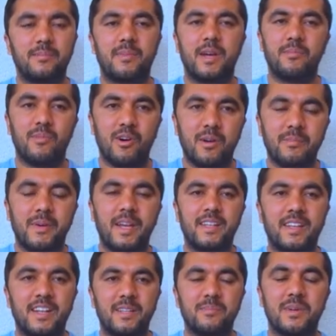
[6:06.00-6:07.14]
my mom, my
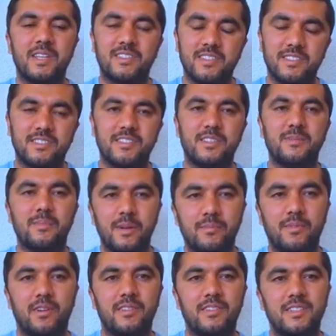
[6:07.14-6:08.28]
dad, my sister, my
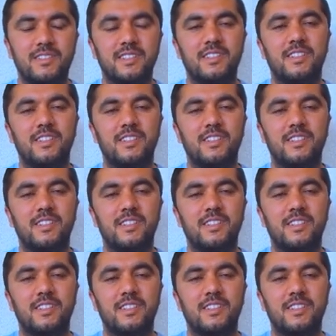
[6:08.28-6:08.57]
brothers in